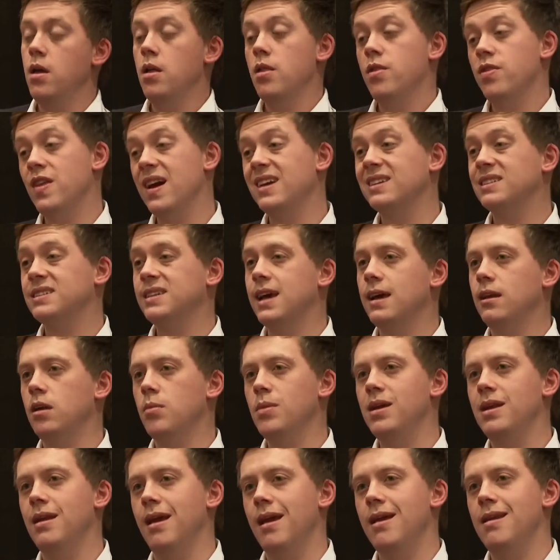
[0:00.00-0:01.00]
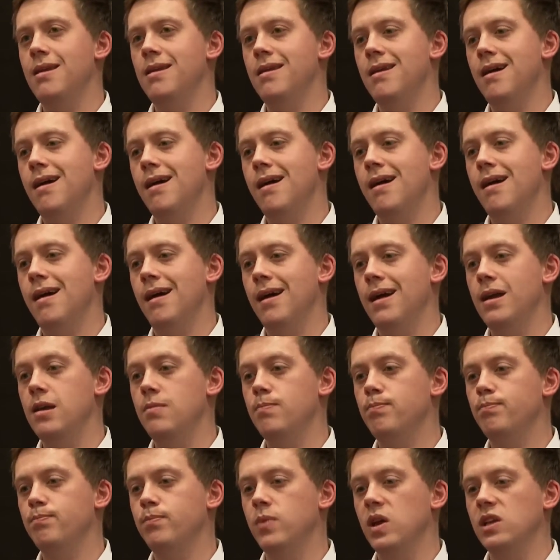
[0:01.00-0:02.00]
That said, I mean, in, uh,
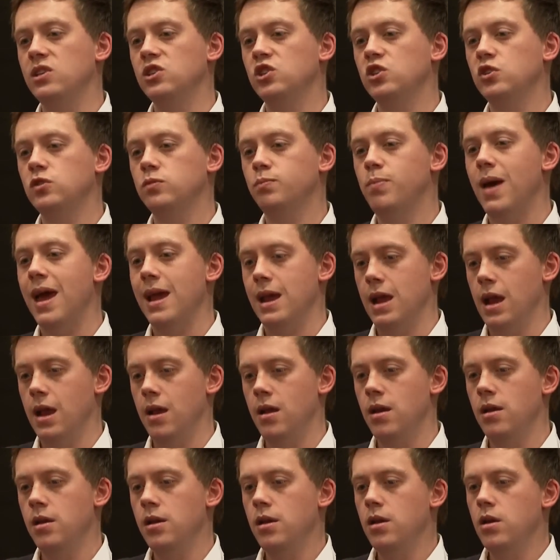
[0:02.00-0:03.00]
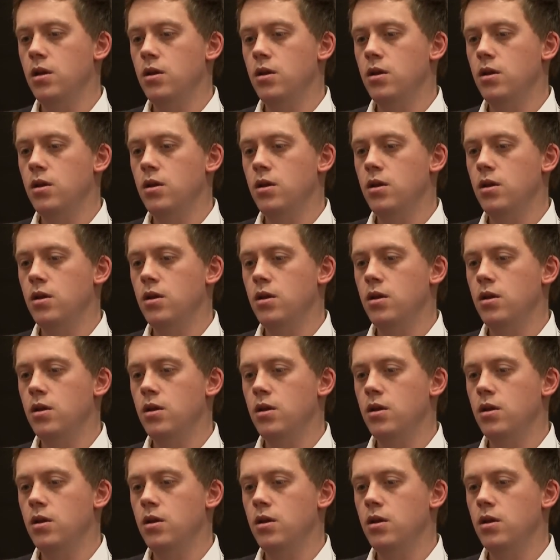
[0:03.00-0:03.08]
in, in Spain,